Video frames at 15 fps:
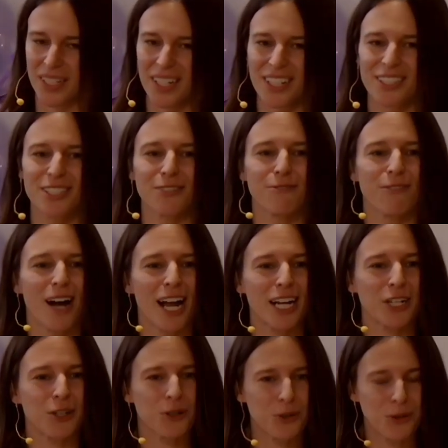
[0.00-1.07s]
Define
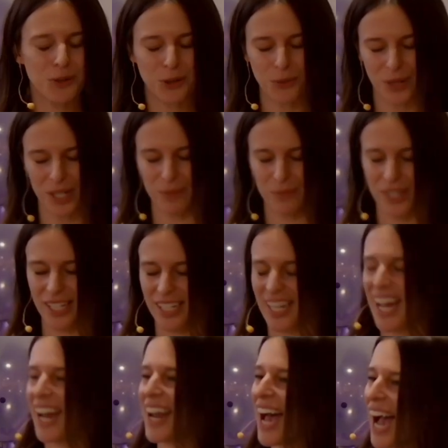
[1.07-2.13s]
who you want to be
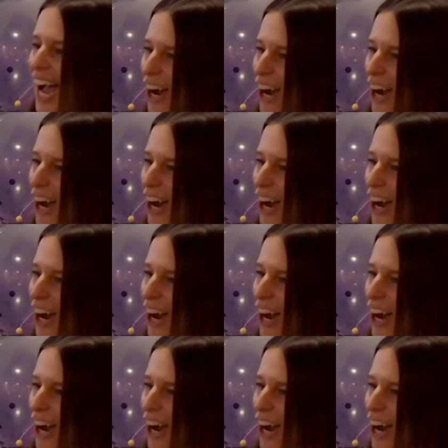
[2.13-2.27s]
and how